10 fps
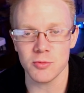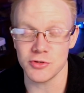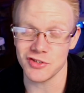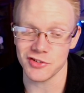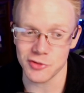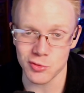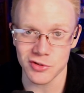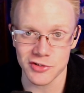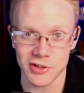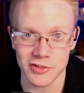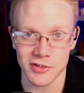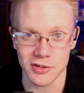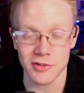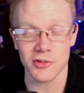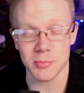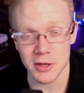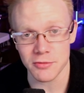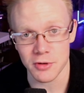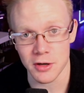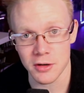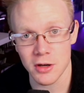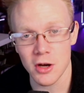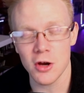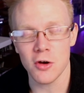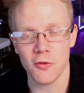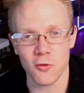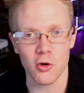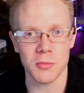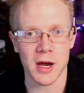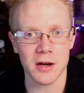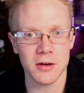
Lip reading: which is tool-assisted speedrun format,